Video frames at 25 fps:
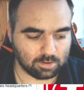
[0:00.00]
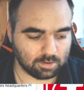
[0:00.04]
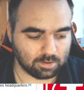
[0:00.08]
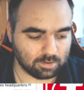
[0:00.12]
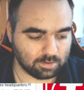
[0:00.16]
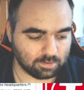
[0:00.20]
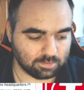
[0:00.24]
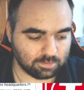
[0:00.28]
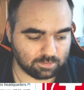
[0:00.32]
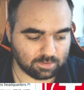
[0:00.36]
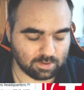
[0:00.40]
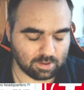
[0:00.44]

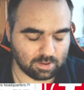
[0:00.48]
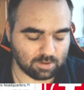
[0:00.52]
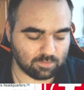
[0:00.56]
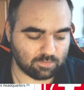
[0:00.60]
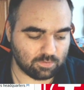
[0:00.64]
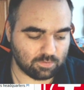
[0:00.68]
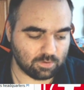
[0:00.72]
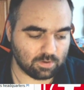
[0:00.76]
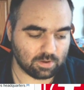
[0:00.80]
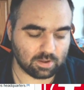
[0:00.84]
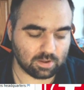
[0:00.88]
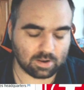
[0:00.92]
see if
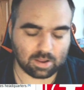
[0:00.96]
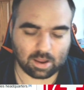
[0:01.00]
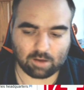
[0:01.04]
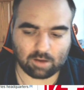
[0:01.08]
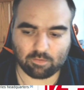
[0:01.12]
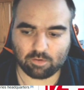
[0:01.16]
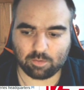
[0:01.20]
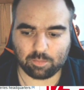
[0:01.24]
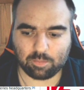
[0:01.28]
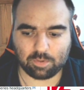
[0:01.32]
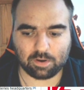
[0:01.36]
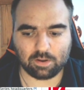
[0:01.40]
you can get
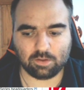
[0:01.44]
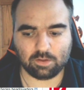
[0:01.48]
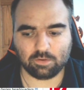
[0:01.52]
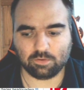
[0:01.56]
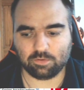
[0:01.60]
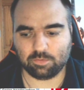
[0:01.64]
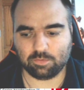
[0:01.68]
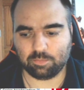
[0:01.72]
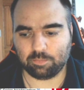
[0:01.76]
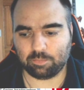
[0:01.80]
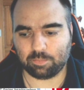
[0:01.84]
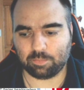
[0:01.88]
everybody
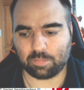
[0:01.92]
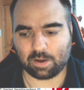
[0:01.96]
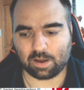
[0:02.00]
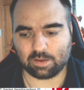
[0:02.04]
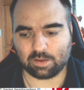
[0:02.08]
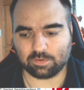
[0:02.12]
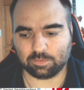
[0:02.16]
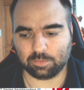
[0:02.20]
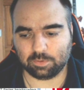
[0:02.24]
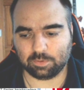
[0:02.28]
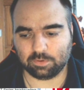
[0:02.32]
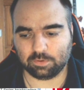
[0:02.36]
as
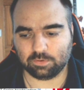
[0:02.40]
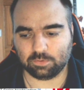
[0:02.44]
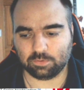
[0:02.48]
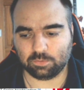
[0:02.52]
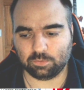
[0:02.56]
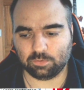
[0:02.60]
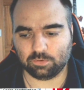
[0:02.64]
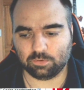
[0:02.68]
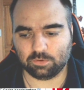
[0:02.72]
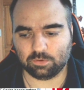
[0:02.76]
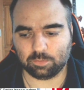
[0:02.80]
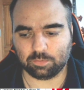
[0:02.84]
possible
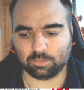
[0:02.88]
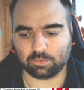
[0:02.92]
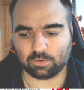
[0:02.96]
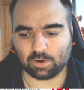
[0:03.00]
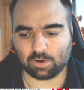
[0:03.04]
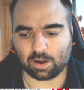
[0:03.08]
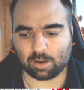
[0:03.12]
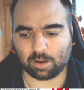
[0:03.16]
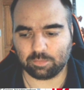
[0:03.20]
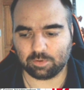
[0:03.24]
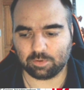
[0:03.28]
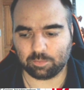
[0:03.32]
to
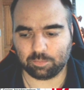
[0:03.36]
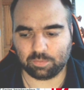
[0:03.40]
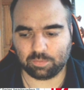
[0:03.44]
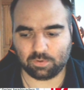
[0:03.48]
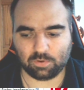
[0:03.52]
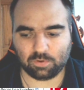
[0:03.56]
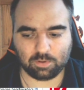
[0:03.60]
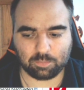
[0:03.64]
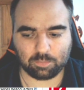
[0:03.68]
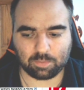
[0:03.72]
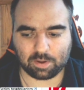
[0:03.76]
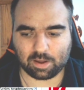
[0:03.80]
subscribe to
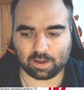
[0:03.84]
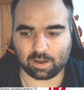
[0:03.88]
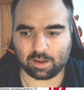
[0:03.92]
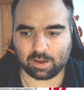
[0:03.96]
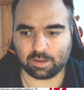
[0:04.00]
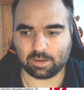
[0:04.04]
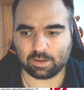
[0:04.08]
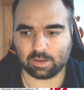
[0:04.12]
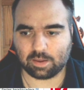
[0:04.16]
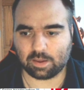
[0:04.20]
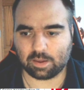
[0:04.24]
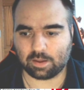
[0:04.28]

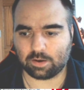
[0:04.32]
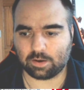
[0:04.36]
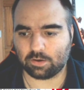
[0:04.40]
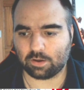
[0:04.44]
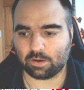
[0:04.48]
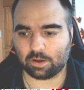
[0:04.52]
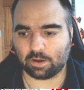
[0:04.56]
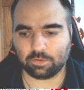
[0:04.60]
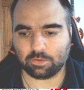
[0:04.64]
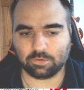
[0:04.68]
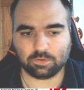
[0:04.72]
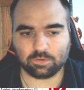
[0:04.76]
Pewdiepie and
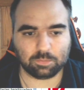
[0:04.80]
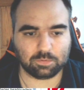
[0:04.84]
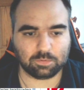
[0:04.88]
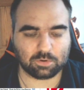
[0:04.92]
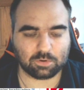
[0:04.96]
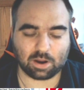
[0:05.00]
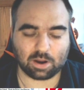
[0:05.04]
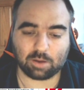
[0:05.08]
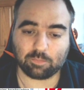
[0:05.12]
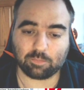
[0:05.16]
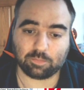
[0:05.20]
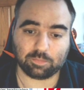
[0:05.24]

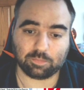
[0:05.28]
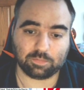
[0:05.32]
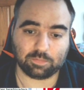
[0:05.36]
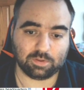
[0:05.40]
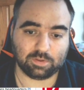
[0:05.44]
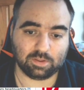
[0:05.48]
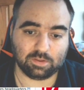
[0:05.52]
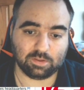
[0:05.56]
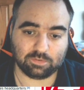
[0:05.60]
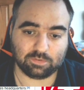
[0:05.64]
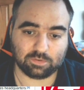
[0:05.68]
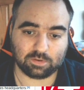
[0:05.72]
unsubscribe from
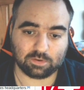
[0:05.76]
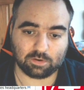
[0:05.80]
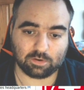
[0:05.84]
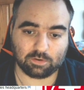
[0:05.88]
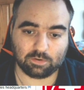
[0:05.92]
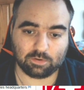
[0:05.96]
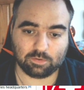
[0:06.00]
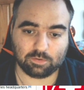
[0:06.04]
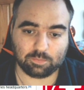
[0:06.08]
T-Series,